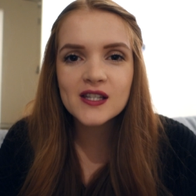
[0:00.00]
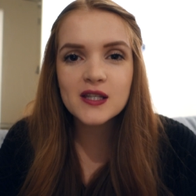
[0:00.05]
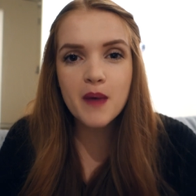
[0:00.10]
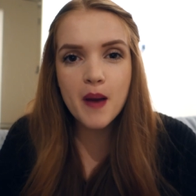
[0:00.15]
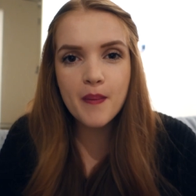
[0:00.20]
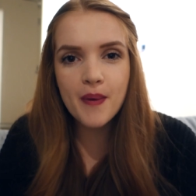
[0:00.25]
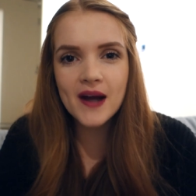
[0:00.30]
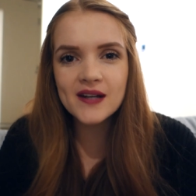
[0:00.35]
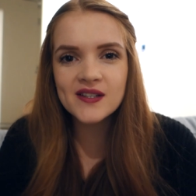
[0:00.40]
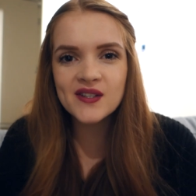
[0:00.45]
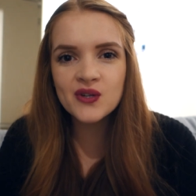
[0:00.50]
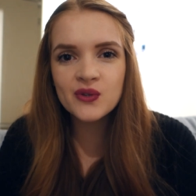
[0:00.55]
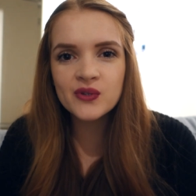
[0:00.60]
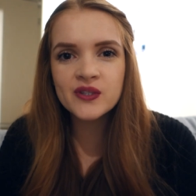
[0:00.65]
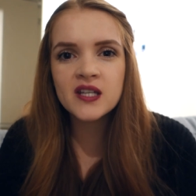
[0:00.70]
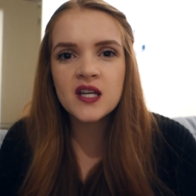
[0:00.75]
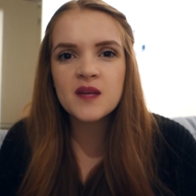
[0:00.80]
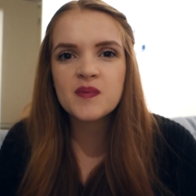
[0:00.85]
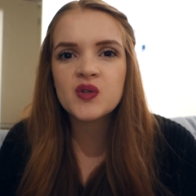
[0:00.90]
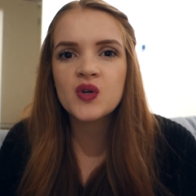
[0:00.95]
So my practical
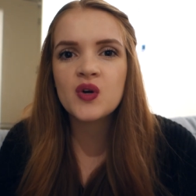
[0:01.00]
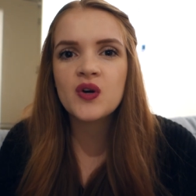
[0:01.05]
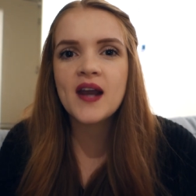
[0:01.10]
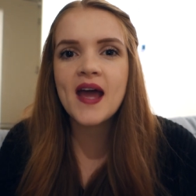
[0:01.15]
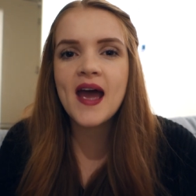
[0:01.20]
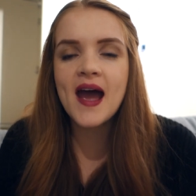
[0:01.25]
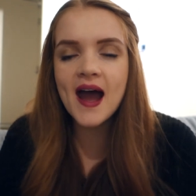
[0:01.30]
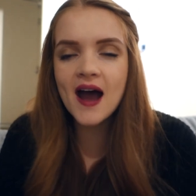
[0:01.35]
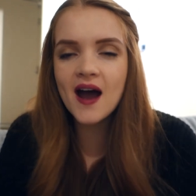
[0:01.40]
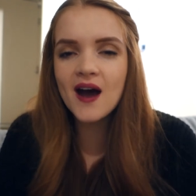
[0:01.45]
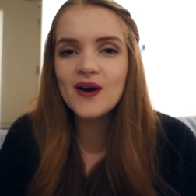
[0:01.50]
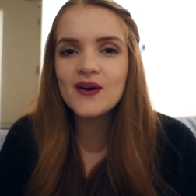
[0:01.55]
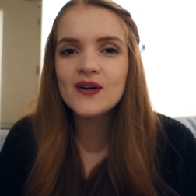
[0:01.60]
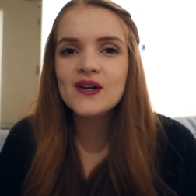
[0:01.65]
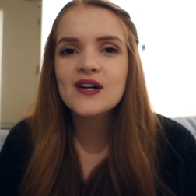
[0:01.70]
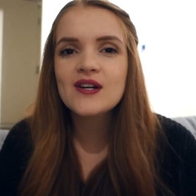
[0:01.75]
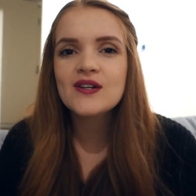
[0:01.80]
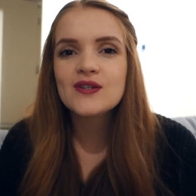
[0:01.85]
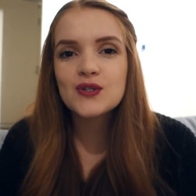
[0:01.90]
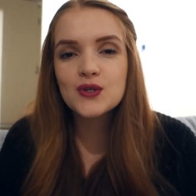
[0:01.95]
tips on
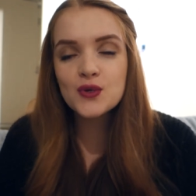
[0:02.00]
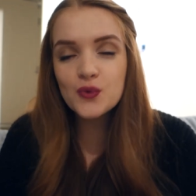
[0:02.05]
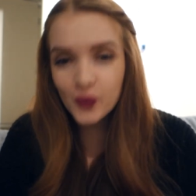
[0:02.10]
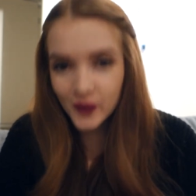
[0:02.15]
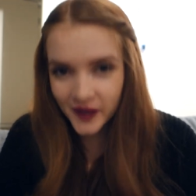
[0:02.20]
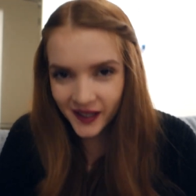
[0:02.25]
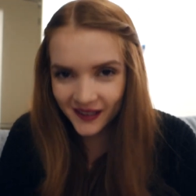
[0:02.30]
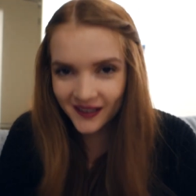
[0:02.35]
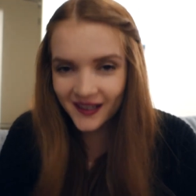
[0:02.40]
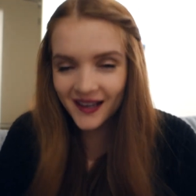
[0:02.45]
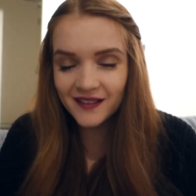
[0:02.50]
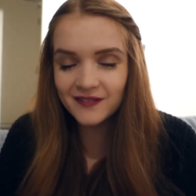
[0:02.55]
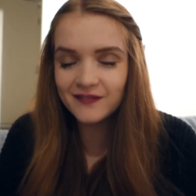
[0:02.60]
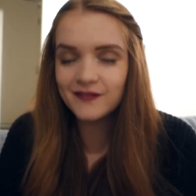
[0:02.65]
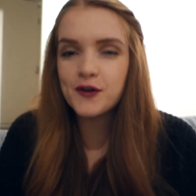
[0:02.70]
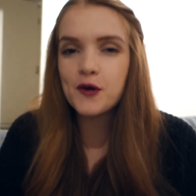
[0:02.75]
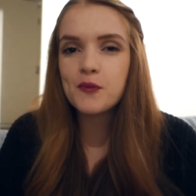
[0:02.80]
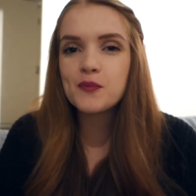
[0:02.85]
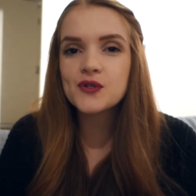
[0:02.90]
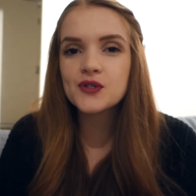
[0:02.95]
how to win at
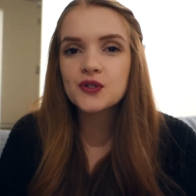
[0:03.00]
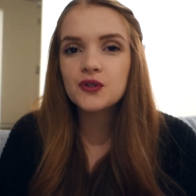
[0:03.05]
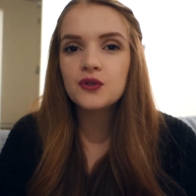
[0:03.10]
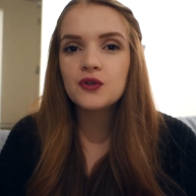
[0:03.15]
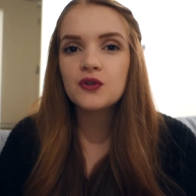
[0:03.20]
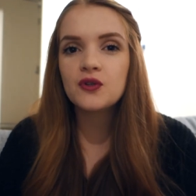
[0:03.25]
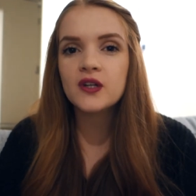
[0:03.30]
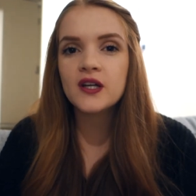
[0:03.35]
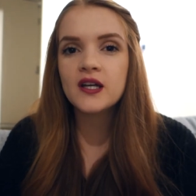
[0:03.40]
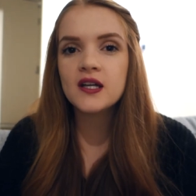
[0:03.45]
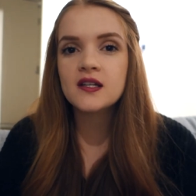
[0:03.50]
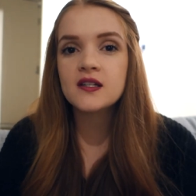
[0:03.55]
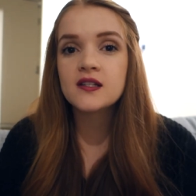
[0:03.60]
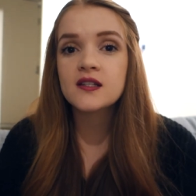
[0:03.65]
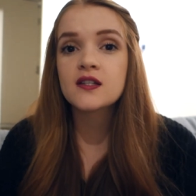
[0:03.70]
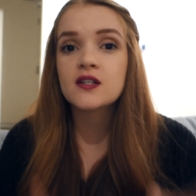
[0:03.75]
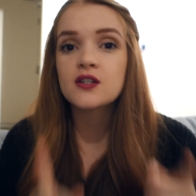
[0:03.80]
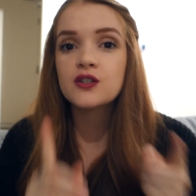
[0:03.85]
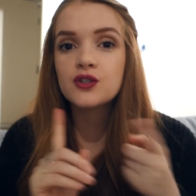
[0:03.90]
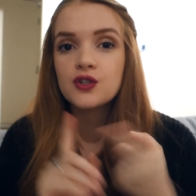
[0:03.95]
film school
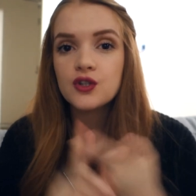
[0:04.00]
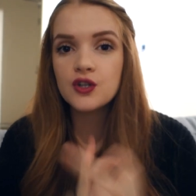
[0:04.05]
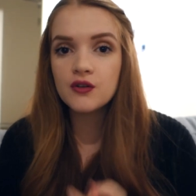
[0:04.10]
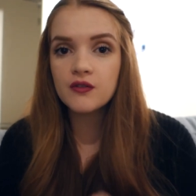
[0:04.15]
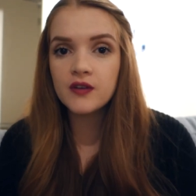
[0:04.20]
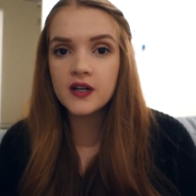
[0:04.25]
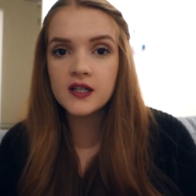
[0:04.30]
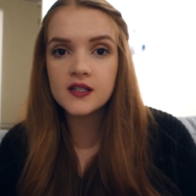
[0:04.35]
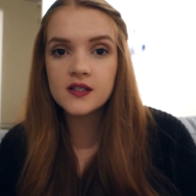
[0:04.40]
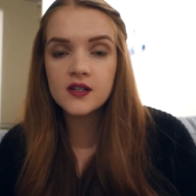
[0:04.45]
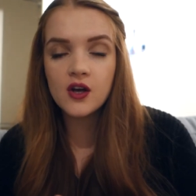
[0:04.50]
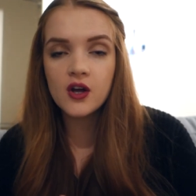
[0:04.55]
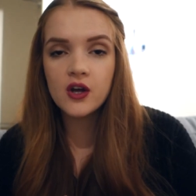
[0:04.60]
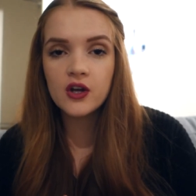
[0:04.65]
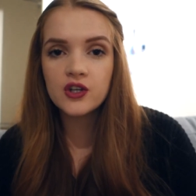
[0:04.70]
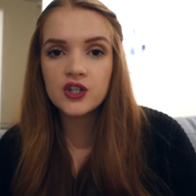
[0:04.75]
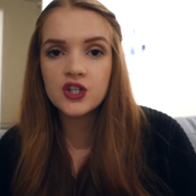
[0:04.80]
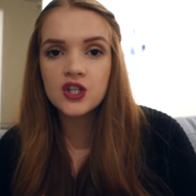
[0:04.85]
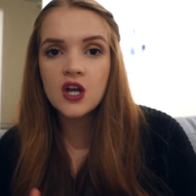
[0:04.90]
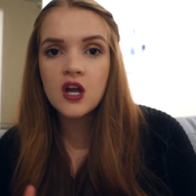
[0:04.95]
is do your
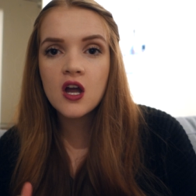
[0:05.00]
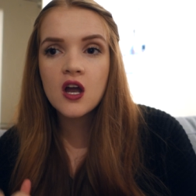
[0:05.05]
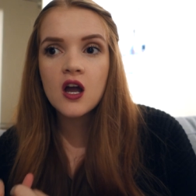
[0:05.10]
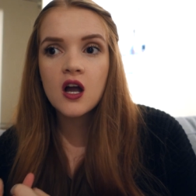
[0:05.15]
research,